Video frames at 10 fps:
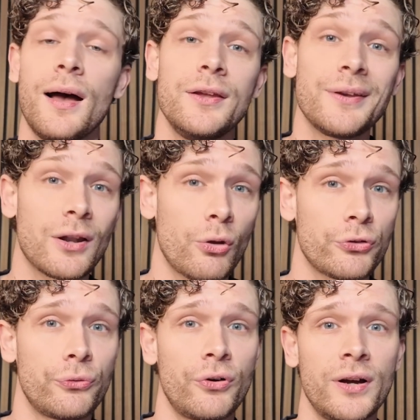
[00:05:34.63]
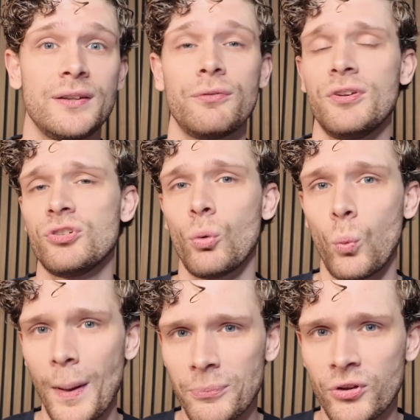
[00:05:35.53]
Uh, you can also find the
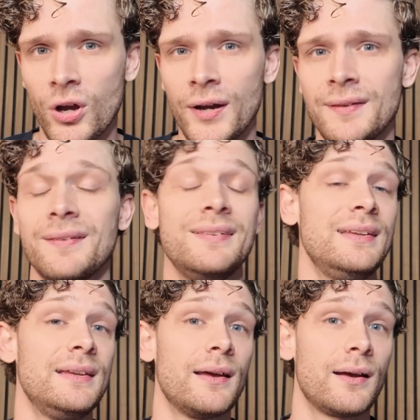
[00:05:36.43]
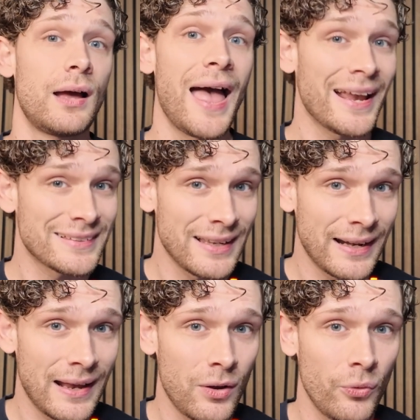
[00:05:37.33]
official website, the uh, X
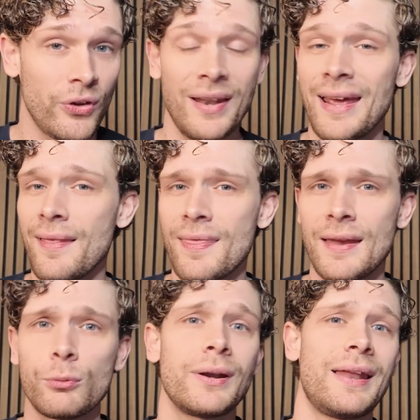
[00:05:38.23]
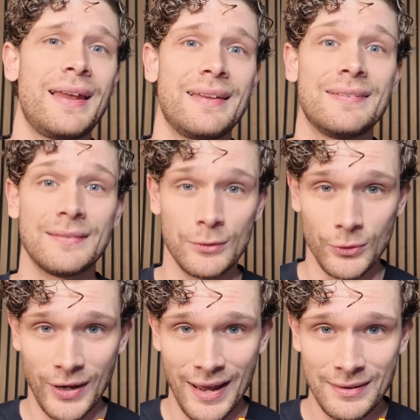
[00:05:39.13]
account, and anything related
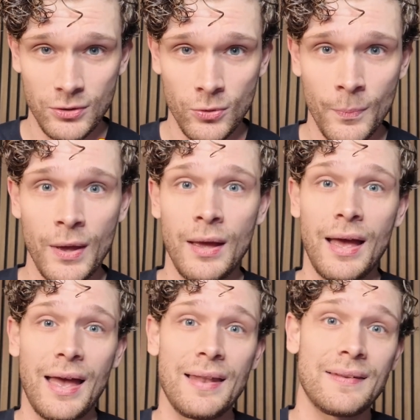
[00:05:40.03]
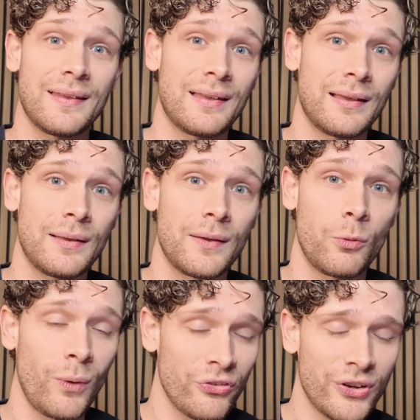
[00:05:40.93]
to Kendu. And uh,
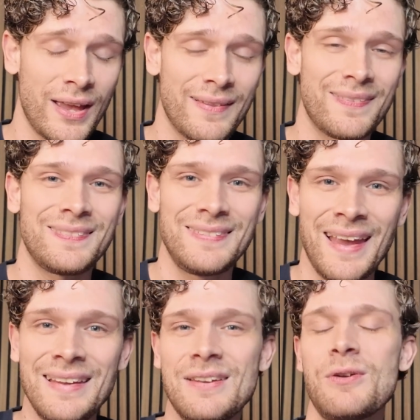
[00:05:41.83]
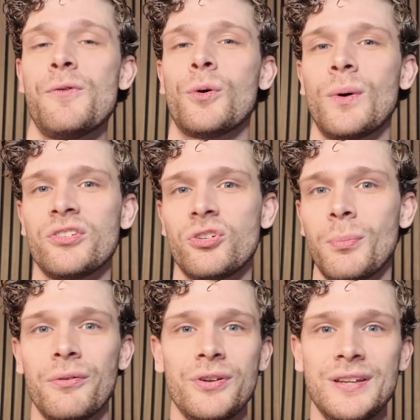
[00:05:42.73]
once again, thank you for
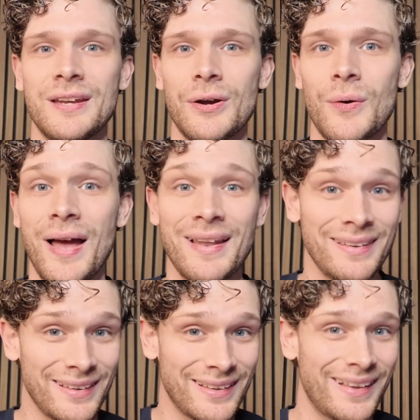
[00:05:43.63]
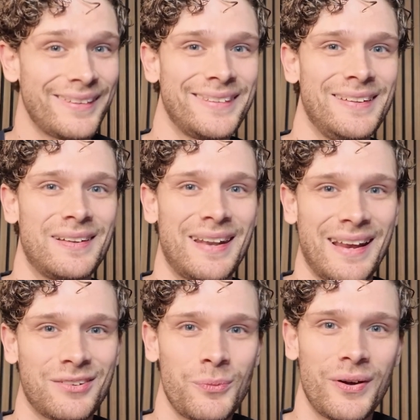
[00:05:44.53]
watching my video, and uh, I'll see you in the
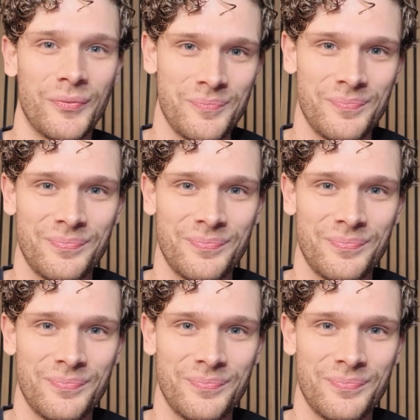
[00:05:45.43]
next one.